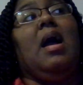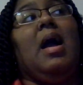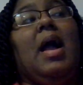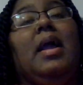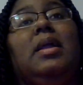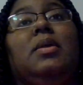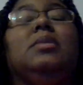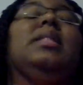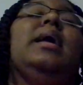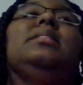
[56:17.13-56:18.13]
I
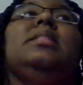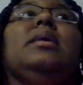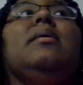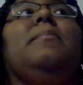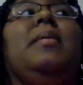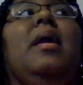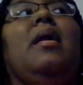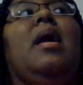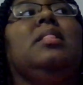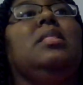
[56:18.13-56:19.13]
like thinking
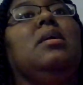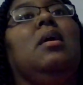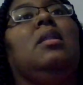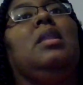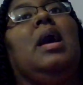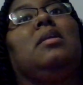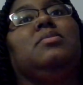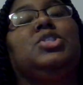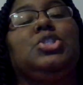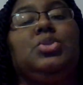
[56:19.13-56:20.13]
back, I think a lot
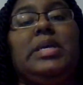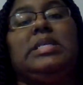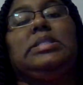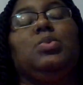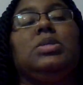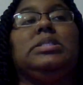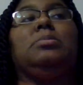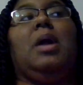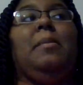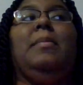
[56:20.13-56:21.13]
of stress was
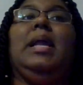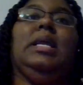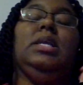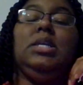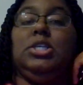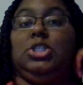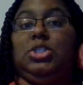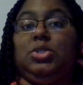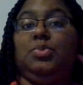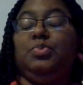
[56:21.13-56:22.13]
my main
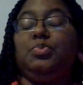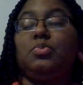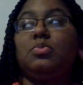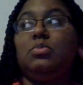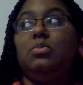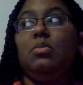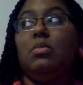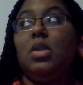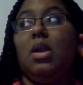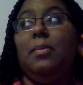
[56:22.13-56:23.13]
issue
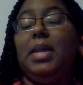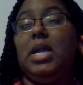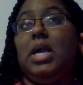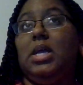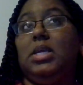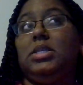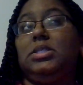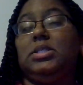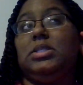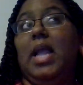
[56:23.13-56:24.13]

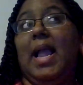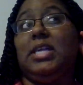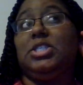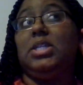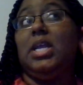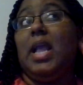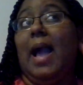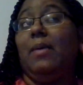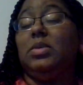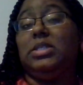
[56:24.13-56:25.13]
because actually
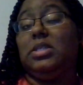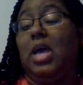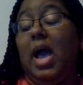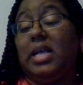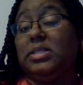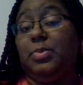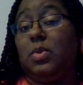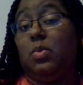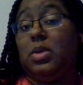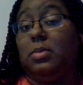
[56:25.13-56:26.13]
I was in the
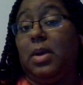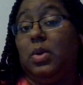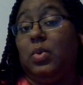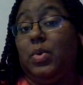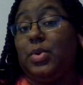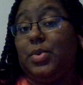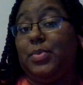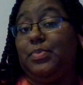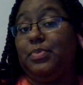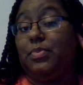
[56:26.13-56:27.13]
hospital with my daughter.